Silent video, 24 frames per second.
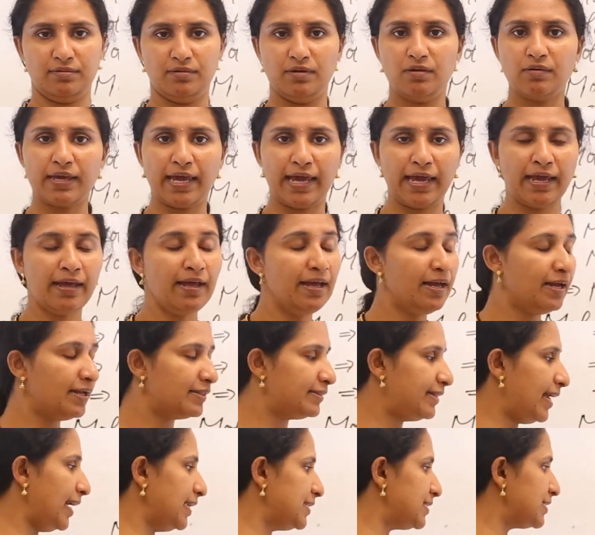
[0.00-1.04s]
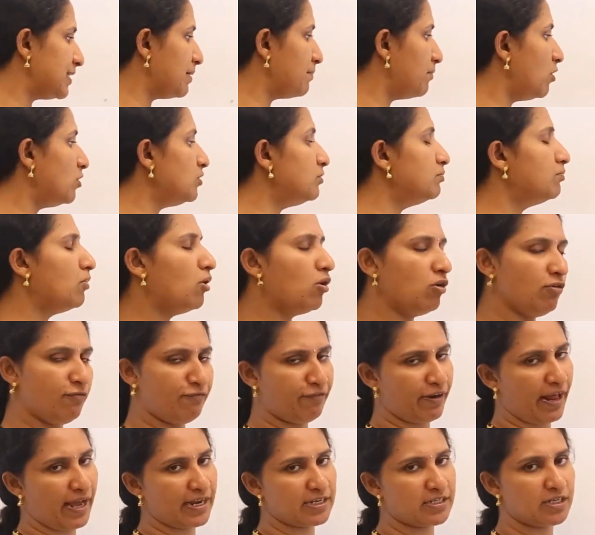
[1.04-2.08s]
Okay, that's about mole
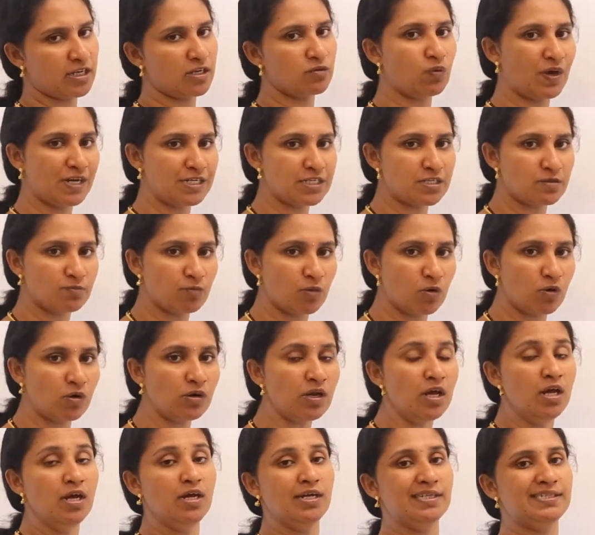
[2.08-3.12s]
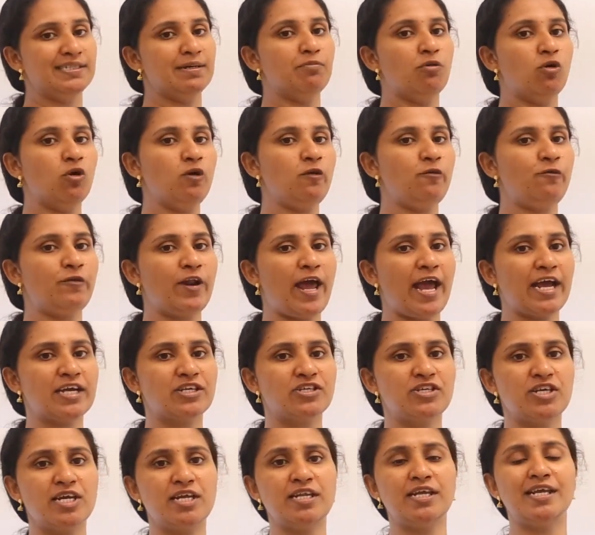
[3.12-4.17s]
fraction. Once more, the mole
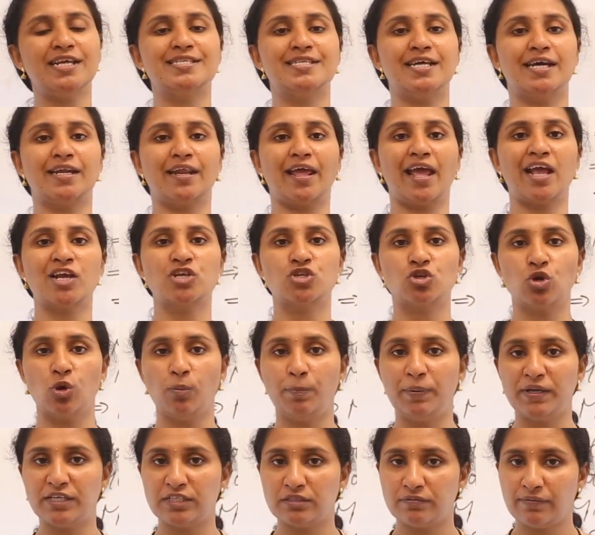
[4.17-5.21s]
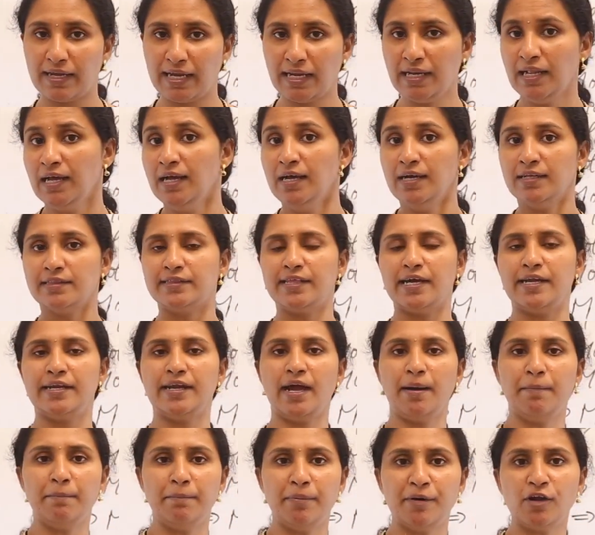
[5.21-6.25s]
fraction is the ratio between the
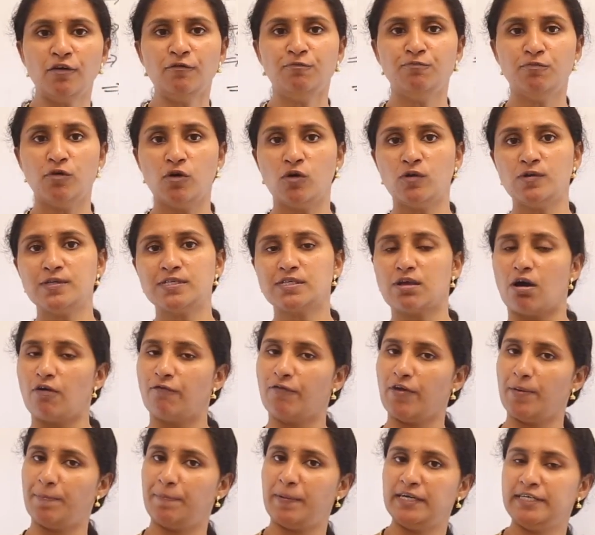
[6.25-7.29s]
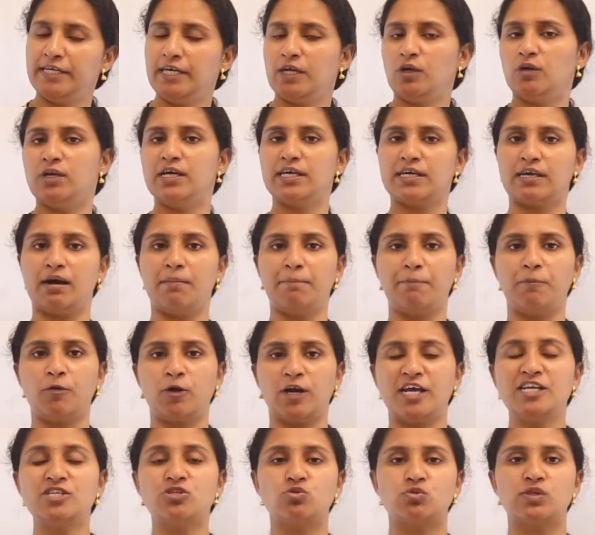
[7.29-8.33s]
number of moles of a particular
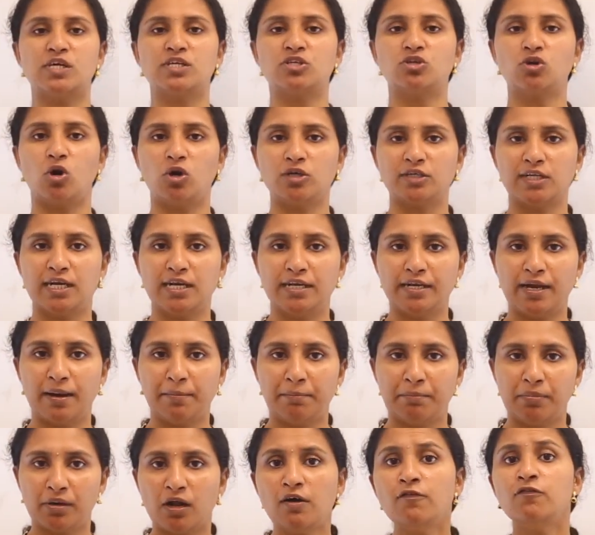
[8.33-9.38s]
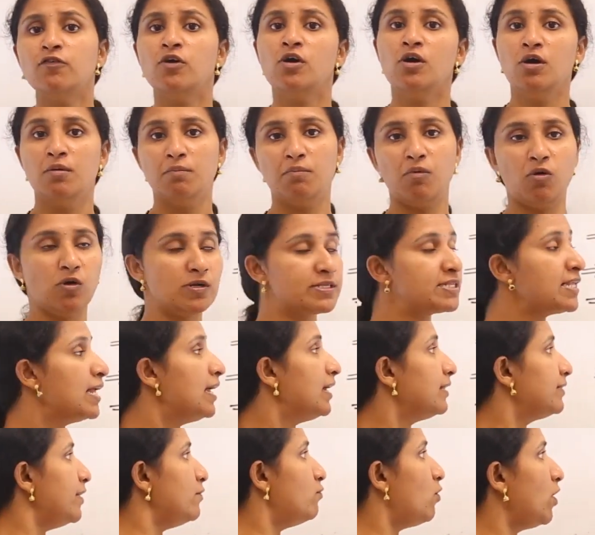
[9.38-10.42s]
component to the total number of moles.
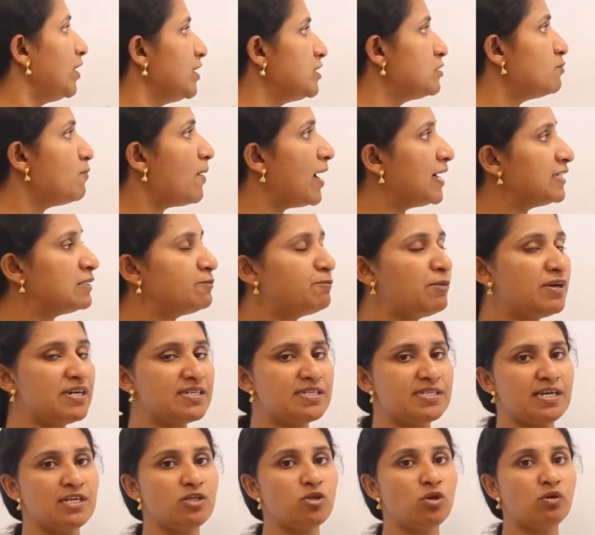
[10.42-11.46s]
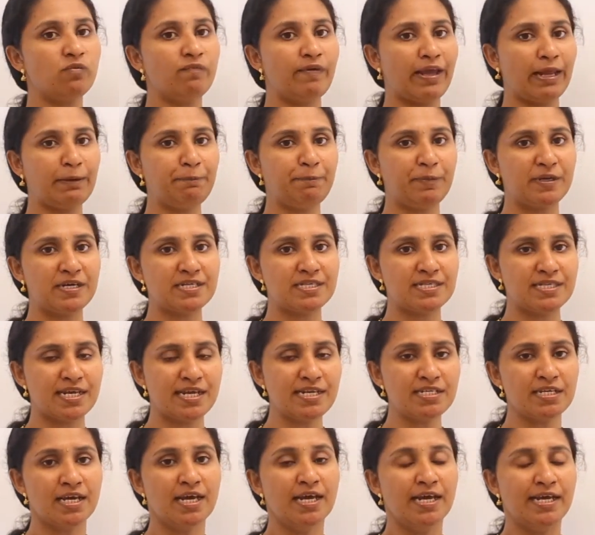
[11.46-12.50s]
Then what is mass percent or weight
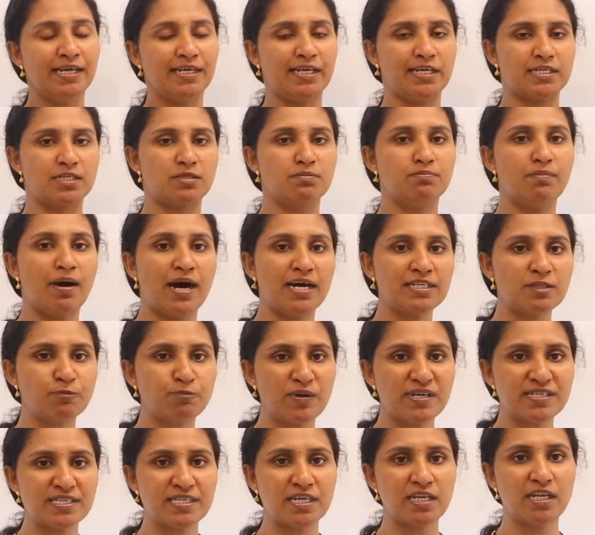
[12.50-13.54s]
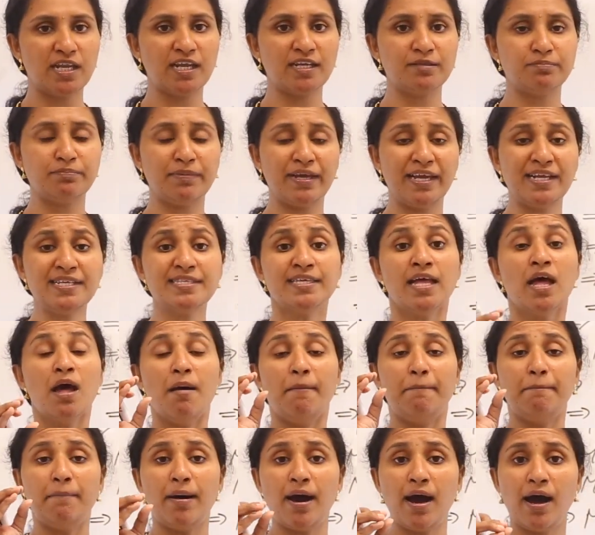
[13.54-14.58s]
percent? Yes, mass percentage means
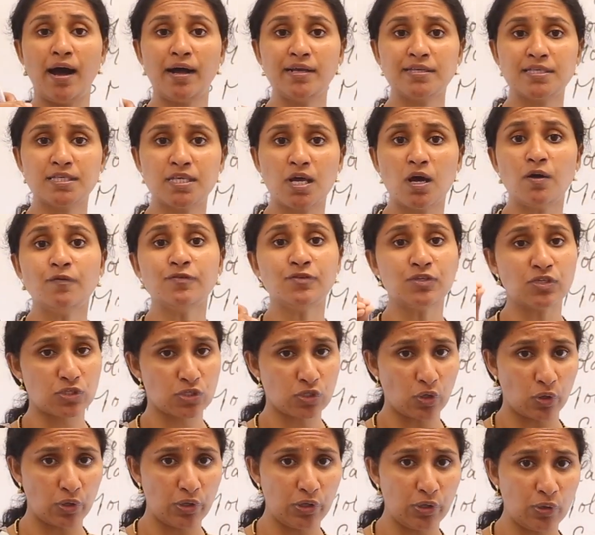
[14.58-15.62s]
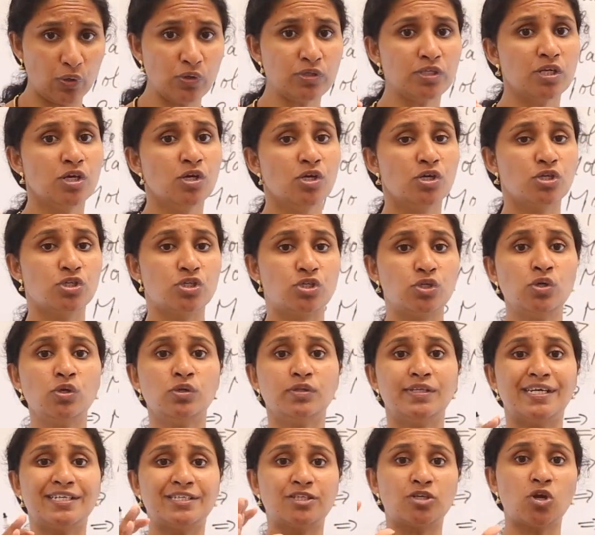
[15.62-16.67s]
mass of solute
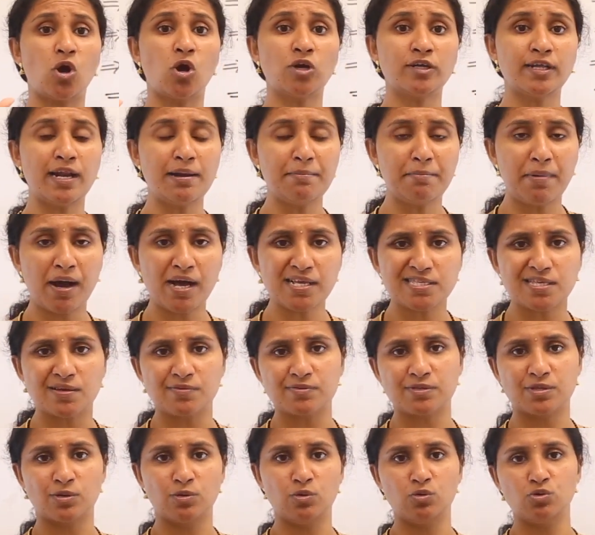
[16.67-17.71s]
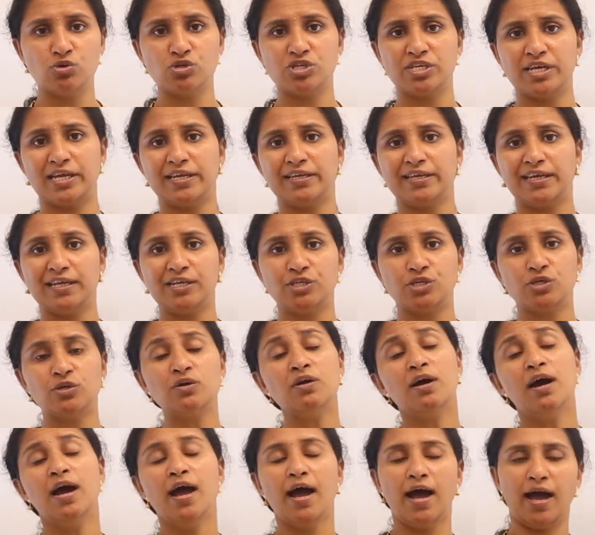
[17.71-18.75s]
to the total mass of solution into
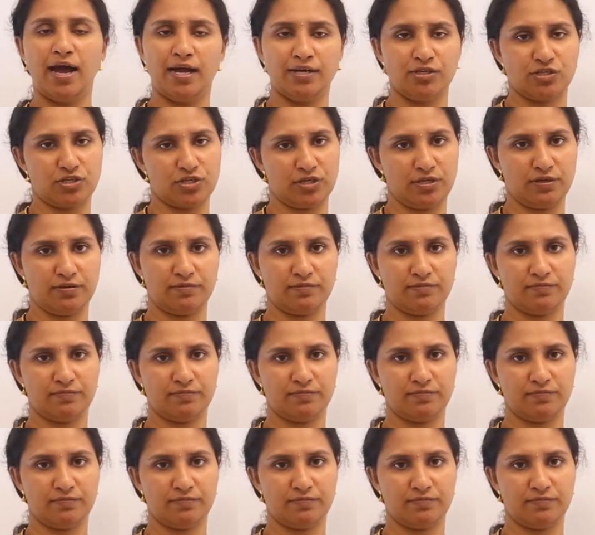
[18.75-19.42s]
100.